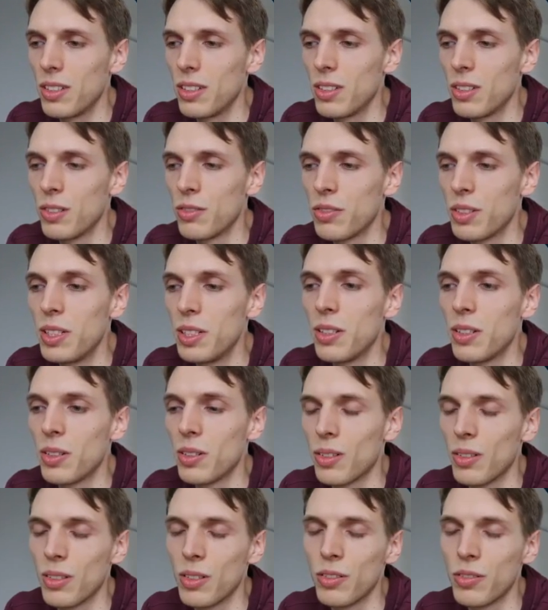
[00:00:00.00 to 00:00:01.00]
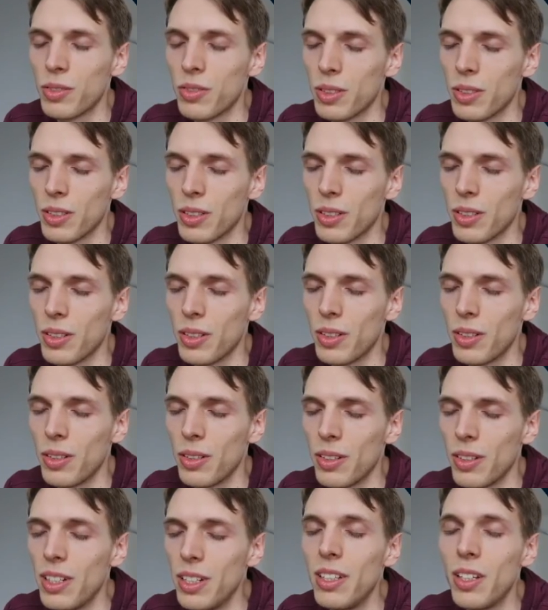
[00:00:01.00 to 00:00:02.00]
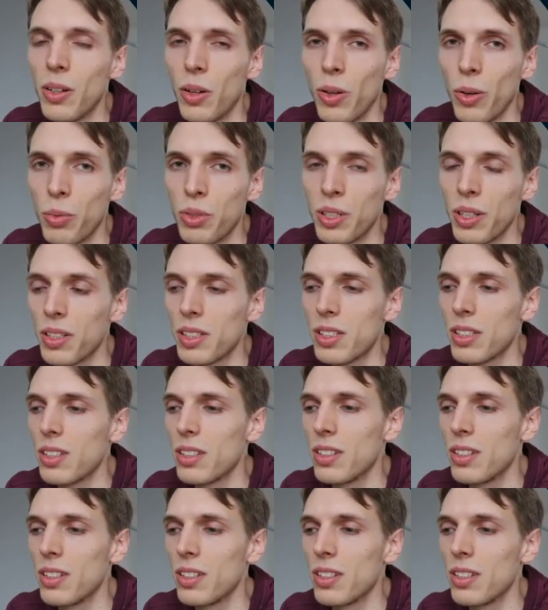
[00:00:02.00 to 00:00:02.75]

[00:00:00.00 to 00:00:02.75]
of inner objects